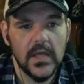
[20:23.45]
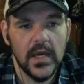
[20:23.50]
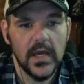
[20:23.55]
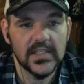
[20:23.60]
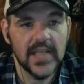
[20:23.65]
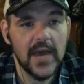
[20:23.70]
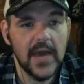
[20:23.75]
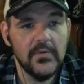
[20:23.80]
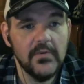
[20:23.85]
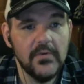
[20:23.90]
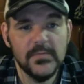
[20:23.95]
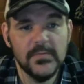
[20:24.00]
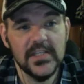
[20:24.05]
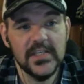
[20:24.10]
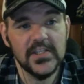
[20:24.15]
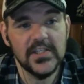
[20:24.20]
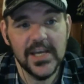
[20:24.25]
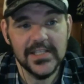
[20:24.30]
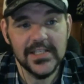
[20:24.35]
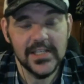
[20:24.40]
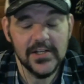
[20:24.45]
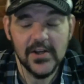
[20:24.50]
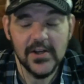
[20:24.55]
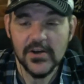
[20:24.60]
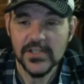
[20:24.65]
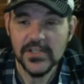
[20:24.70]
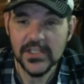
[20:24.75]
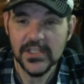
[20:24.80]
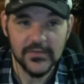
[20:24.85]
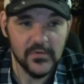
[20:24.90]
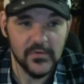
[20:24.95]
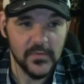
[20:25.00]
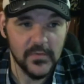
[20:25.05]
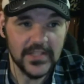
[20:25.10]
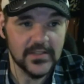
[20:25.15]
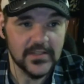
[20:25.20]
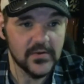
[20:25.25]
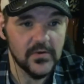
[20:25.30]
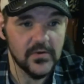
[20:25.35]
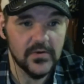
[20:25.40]
because I was busy chasing nurses through
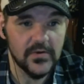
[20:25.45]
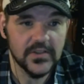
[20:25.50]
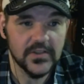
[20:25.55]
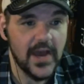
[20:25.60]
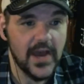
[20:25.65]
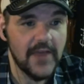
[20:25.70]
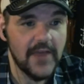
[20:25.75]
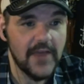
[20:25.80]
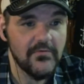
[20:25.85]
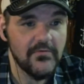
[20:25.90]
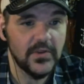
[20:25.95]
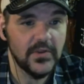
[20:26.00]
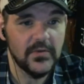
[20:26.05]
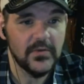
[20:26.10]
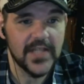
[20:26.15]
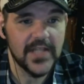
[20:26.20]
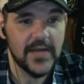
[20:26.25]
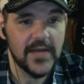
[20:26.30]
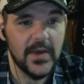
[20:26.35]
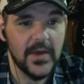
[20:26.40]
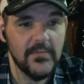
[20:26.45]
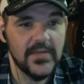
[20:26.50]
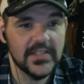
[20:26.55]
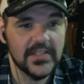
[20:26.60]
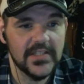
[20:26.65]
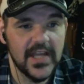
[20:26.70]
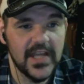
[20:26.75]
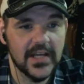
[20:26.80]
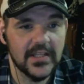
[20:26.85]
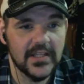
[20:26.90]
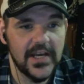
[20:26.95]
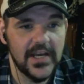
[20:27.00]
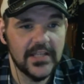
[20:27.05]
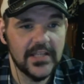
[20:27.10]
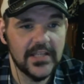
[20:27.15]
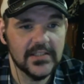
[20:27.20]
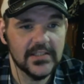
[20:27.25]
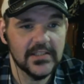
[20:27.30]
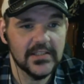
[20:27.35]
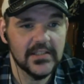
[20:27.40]
med school, so I really was not. I missed that
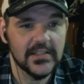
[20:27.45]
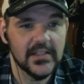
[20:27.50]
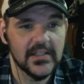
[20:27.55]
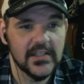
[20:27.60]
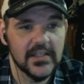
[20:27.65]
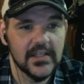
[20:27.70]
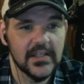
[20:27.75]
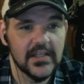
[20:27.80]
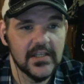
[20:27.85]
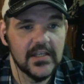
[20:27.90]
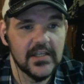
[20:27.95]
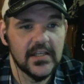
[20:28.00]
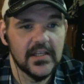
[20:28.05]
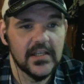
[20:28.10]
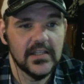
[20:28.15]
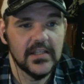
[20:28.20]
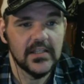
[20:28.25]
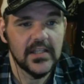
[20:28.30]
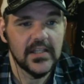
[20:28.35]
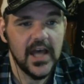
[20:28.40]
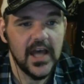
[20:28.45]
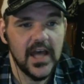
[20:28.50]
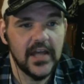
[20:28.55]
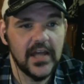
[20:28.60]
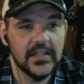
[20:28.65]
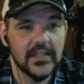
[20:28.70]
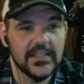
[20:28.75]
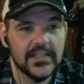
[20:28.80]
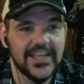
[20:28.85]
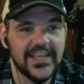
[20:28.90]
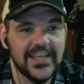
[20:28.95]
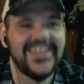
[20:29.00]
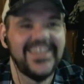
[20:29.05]
class. The HIDA scan.